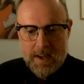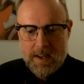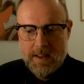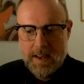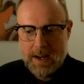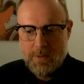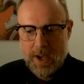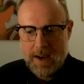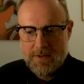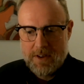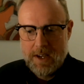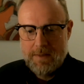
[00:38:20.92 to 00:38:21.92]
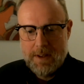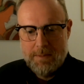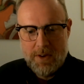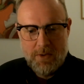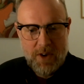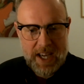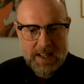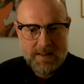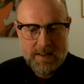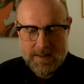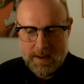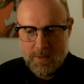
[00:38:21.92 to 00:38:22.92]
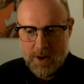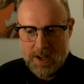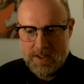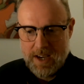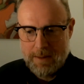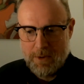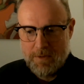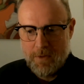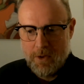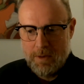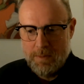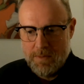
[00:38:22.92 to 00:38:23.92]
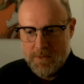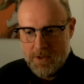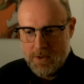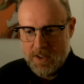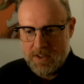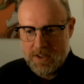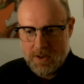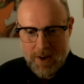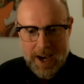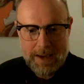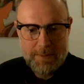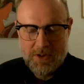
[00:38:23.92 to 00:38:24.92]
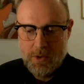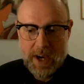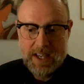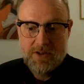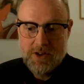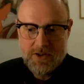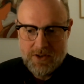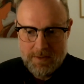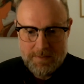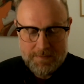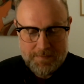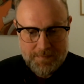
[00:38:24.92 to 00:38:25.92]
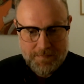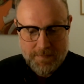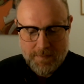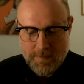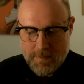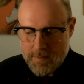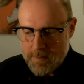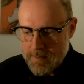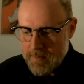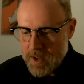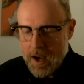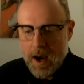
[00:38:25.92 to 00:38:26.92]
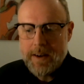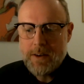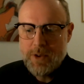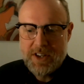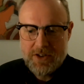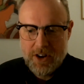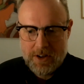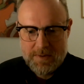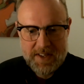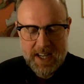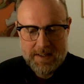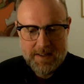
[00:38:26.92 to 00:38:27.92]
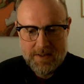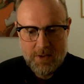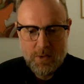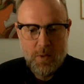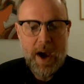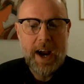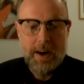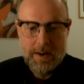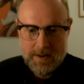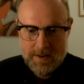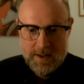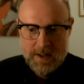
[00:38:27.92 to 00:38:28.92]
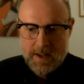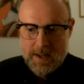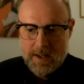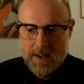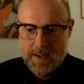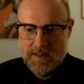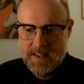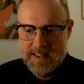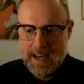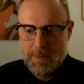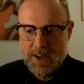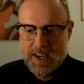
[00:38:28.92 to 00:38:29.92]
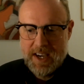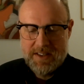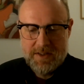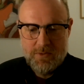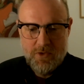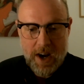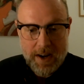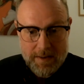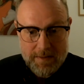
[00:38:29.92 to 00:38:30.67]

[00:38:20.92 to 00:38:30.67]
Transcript: then we have to give them the reins in some way shape or form to describe to a system under which circumstances or where does this application run?